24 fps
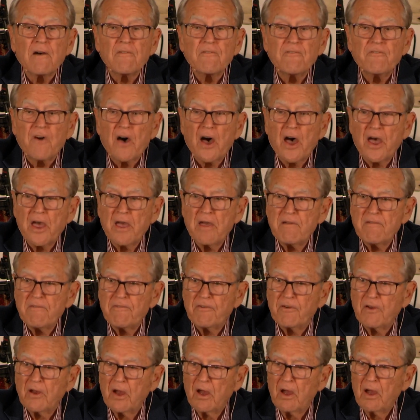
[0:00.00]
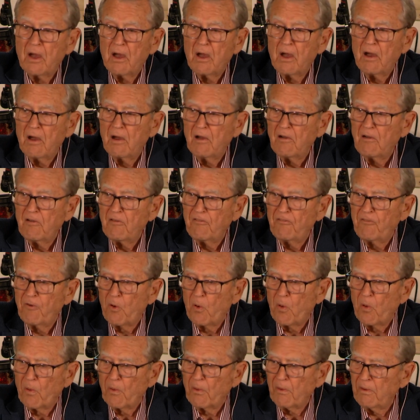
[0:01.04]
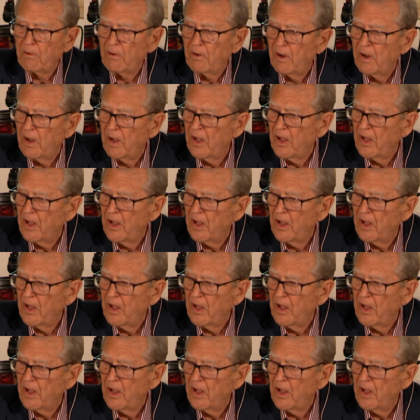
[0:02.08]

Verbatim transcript: five, four,